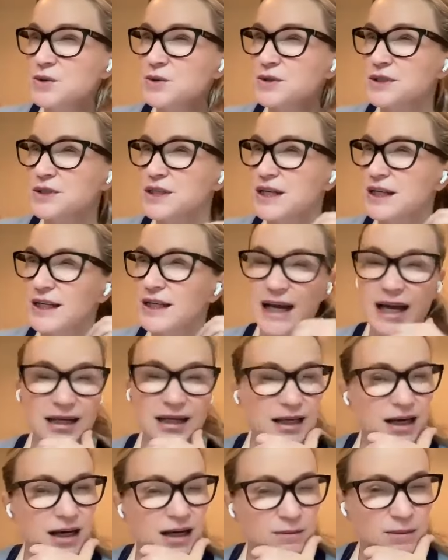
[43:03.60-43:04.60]
schools in
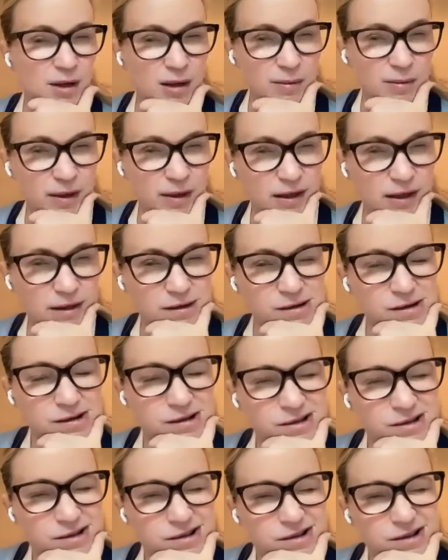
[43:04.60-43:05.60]
Kenya and maybe
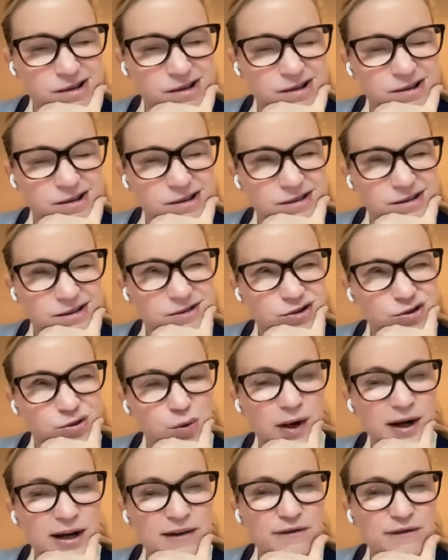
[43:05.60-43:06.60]

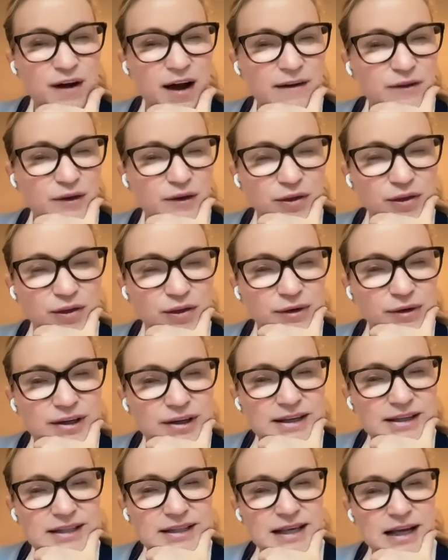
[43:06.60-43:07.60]
25 or
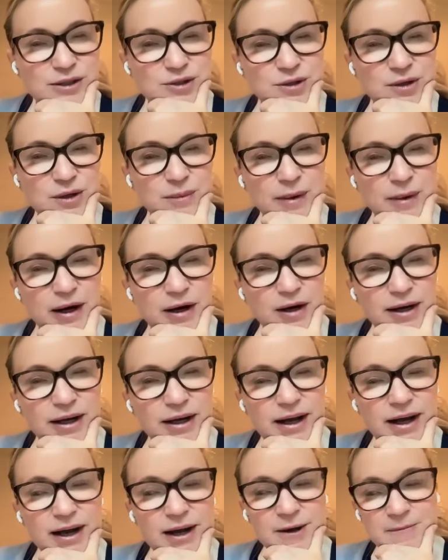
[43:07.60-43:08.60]
30 in Central
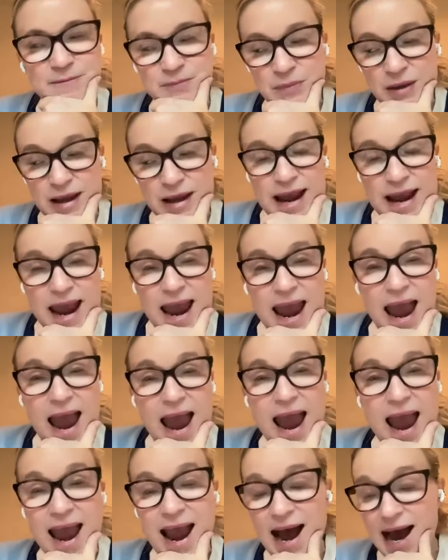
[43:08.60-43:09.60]
America.
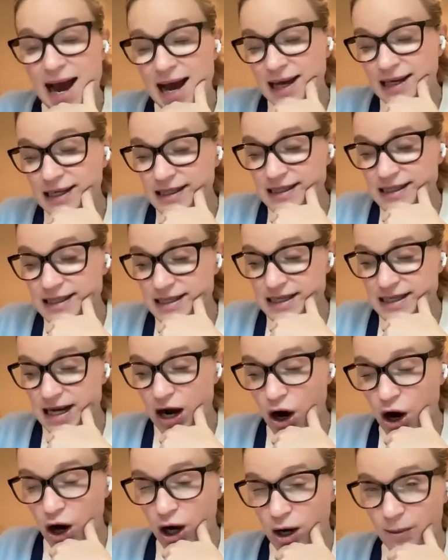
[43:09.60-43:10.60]
And
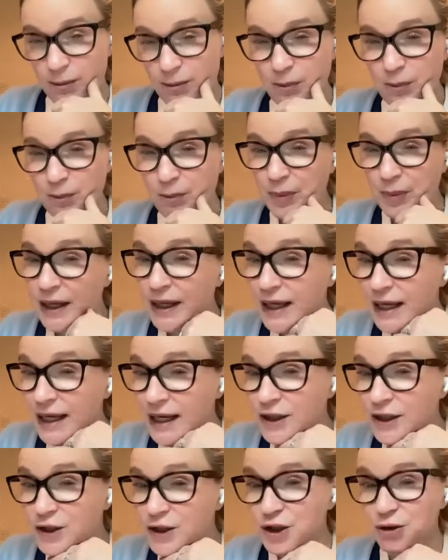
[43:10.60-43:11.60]
our
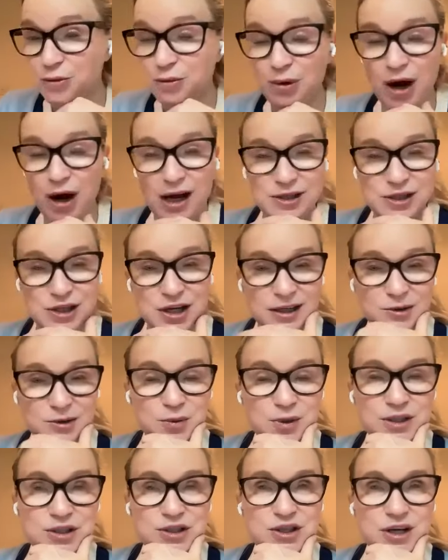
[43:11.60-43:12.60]
big new project,
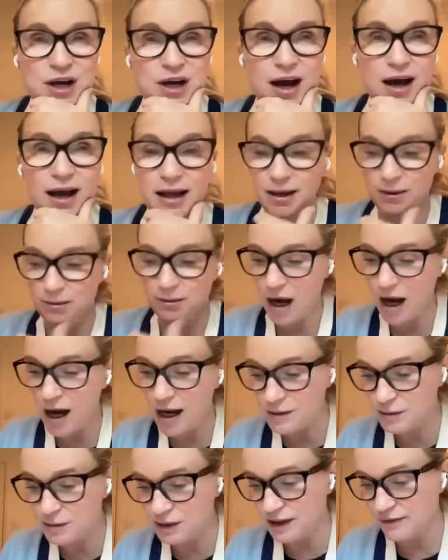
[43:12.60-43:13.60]
which I am
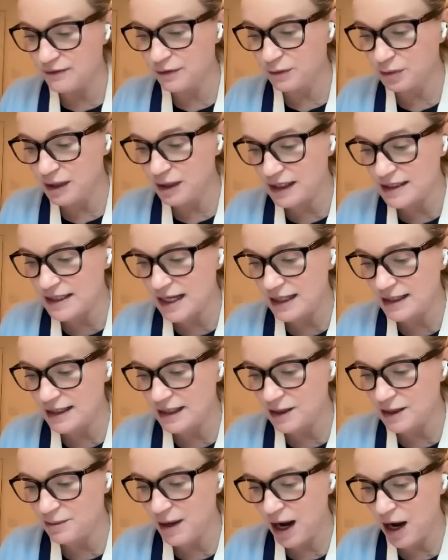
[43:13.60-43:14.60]
unbelievably
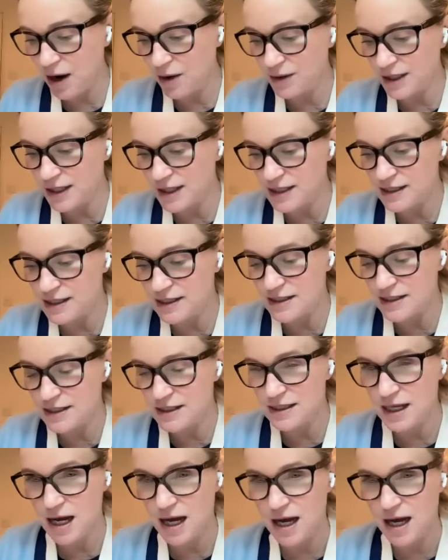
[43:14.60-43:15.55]
excited about, is